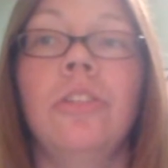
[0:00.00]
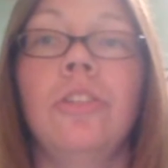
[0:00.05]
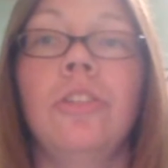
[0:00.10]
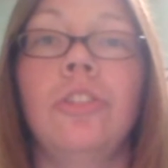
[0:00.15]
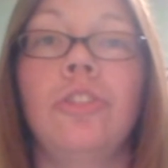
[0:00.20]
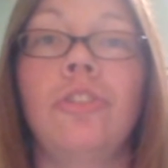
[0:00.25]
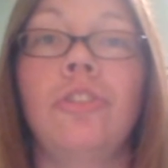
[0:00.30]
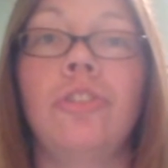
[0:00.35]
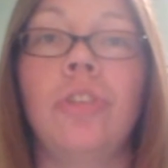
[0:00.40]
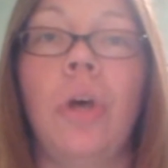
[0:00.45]

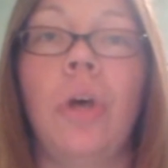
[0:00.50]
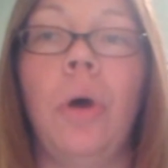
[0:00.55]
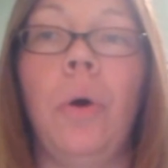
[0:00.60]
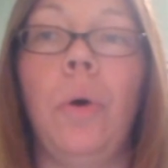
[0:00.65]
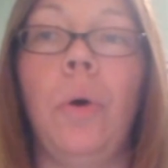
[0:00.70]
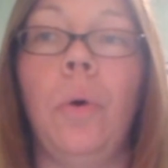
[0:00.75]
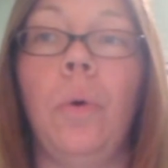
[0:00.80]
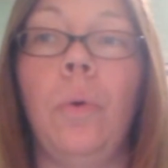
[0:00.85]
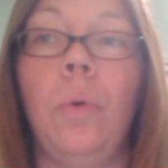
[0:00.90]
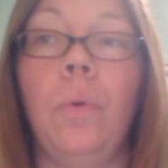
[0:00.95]

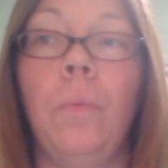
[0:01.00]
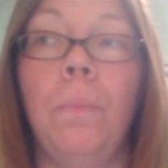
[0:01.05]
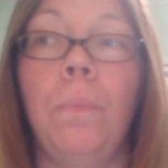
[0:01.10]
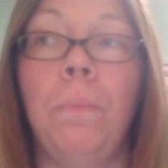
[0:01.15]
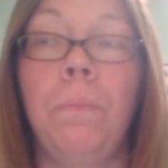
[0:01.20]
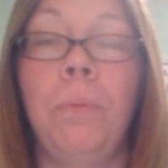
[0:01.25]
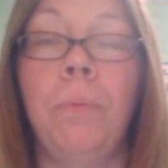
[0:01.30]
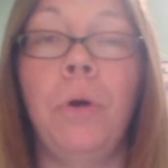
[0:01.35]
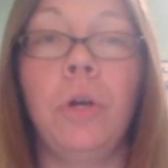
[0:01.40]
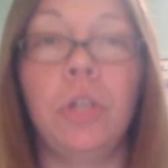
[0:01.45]
So
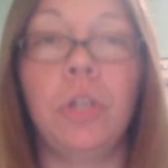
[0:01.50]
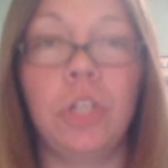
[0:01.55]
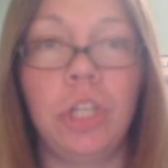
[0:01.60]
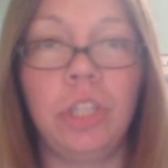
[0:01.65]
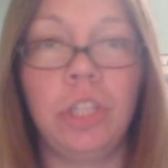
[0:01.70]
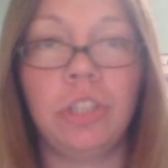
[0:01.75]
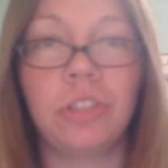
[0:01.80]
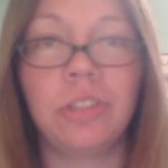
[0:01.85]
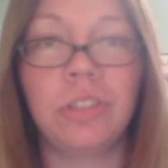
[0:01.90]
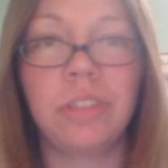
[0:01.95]

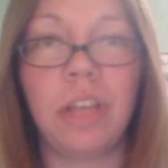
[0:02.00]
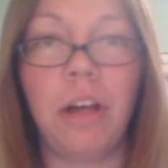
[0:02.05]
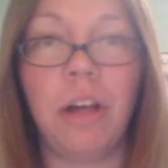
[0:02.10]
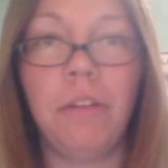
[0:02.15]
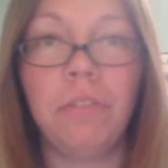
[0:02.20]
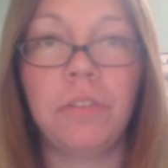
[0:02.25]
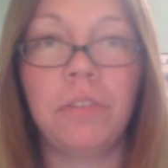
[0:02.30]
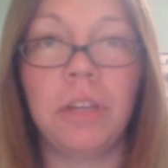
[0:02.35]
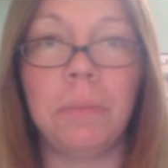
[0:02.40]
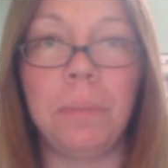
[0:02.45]
pushing
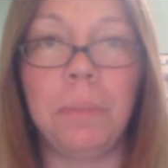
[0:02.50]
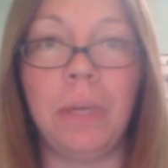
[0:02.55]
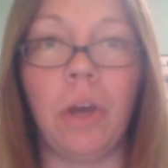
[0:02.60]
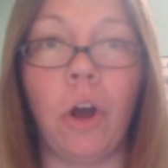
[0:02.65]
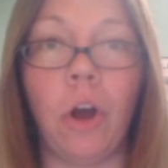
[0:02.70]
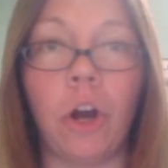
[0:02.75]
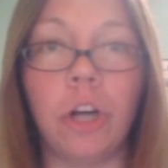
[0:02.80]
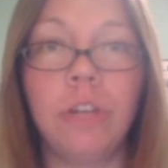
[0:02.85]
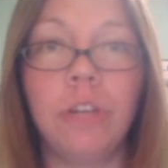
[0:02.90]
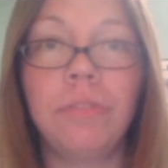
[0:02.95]
yourself can be
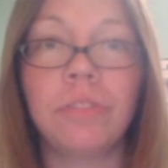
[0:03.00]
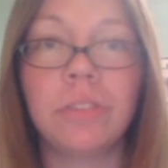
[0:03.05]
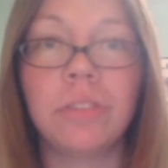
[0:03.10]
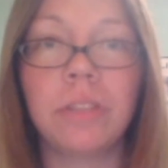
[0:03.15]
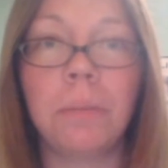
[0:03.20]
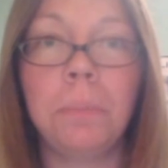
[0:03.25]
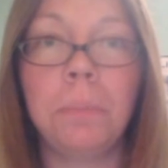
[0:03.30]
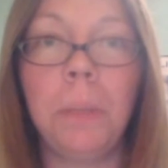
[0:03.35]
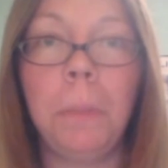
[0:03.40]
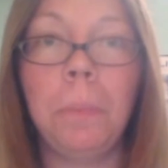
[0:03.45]
hard for
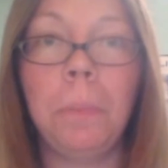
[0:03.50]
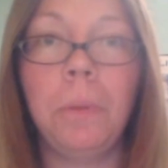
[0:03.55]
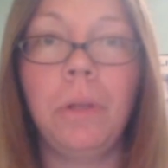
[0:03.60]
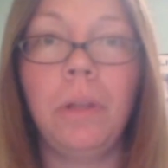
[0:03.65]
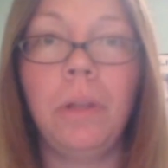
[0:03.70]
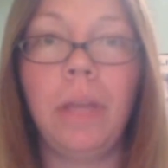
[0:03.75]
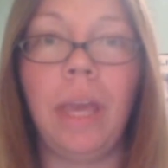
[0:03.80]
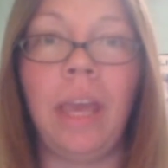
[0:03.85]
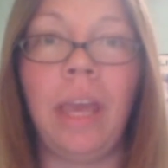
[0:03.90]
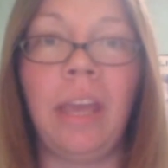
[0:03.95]
some
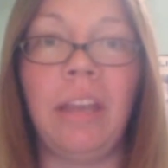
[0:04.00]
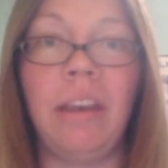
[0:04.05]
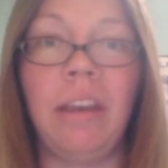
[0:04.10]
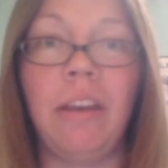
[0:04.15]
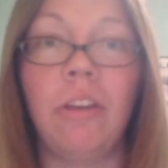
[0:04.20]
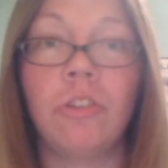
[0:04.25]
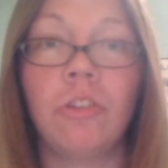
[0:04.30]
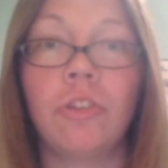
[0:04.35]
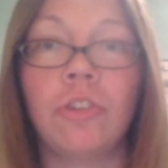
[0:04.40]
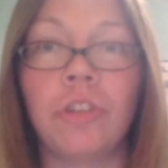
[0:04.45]
people,
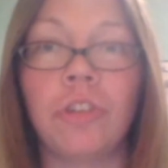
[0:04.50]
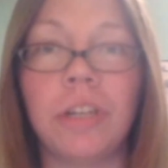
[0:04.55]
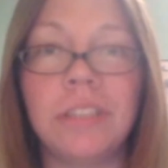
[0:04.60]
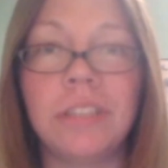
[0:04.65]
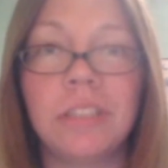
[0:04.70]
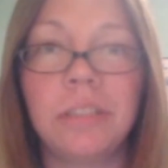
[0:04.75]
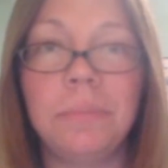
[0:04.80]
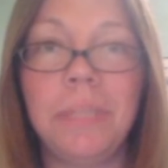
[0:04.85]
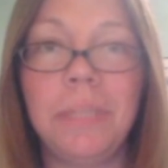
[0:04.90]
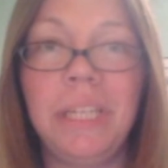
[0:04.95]
and
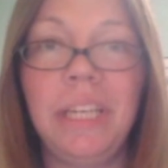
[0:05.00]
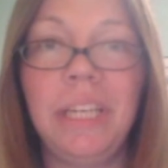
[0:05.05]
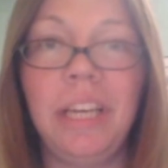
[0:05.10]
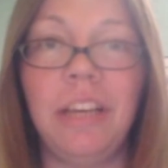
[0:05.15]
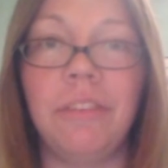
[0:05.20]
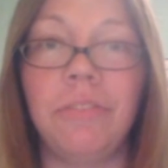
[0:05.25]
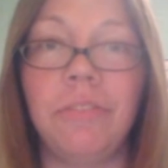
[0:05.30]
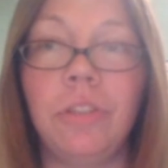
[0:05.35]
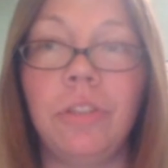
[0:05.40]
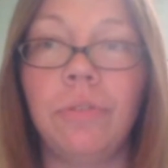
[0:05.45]
trust me,
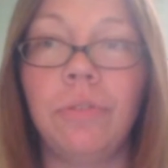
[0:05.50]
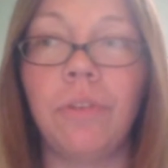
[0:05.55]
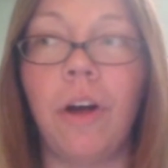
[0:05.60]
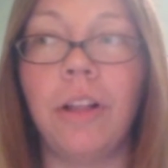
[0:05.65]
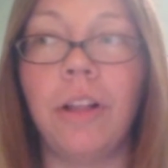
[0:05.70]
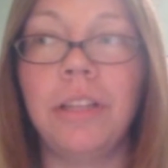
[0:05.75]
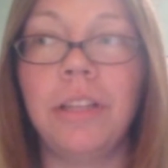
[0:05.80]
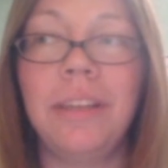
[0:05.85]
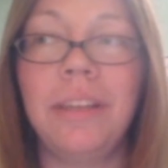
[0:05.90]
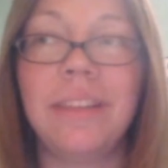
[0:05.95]
if you
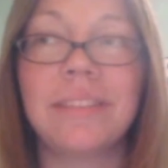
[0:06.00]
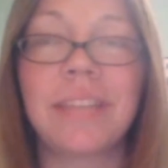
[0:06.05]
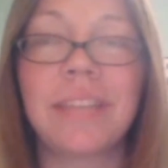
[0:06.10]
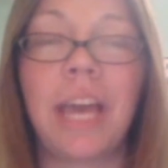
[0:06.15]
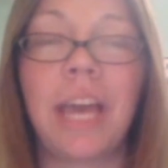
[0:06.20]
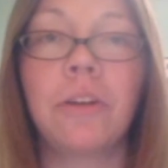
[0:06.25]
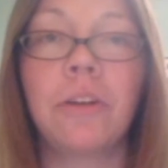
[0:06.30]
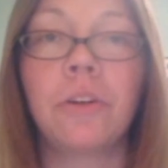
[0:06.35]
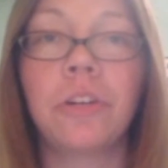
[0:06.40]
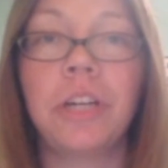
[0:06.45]
fall into this
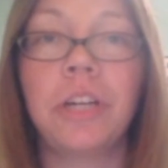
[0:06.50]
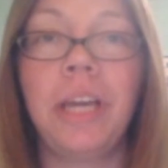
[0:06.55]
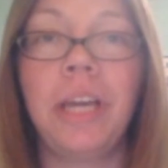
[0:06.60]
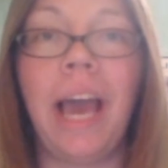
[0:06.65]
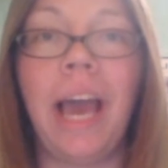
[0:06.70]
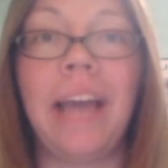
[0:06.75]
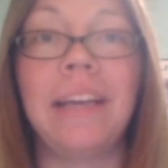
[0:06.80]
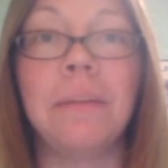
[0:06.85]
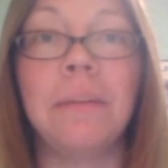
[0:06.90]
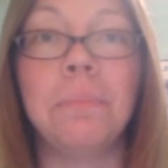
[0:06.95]
category,
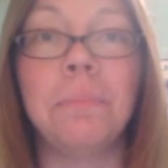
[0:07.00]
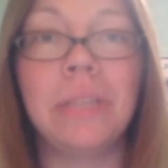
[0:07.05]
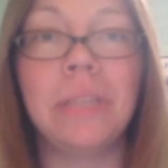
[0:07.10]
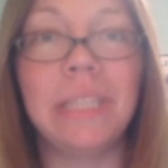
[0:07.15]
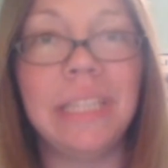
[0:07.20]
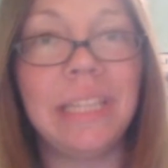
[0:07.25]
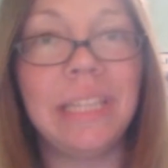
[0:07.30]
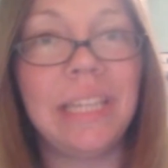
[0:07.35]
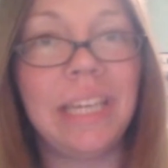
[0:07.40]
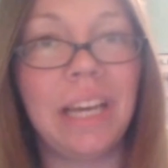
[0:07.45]
I
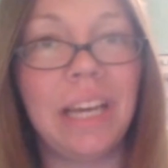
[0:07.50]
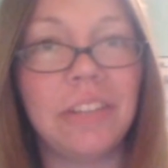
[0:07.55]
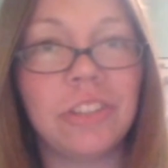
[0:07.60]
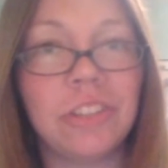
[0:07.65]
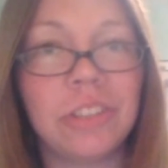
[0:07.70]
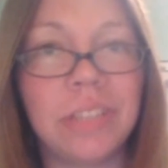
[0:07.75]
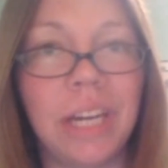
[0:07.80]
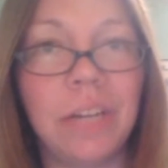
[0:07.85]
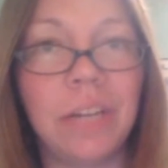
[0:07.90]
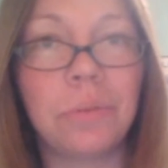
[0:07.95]
completely
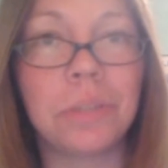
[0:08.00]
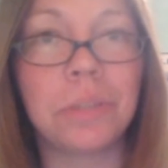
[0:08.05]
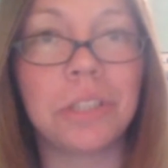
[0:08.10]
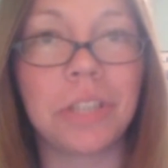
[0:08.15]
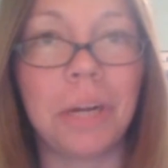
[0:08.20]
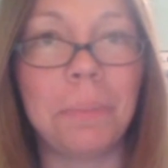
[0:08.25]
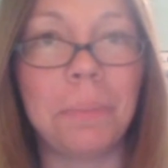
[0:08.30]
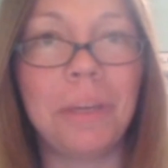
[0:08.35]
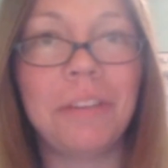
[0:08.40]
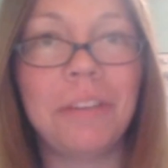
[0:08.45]
understand where you're
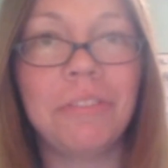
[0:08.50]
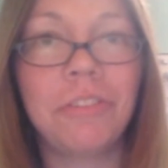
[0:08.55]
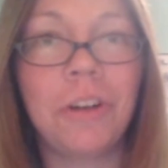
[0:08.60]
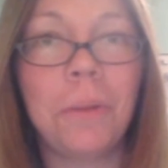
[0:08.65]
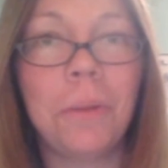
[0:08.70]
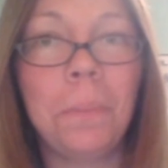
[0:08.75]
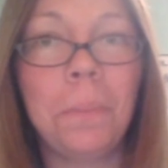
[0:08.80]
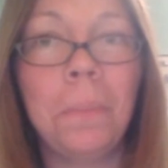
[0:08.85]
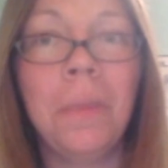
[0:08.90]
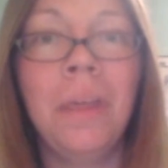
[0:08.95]
coming
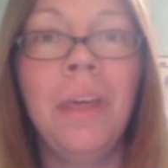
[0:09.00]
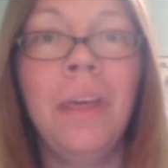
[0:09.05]
from.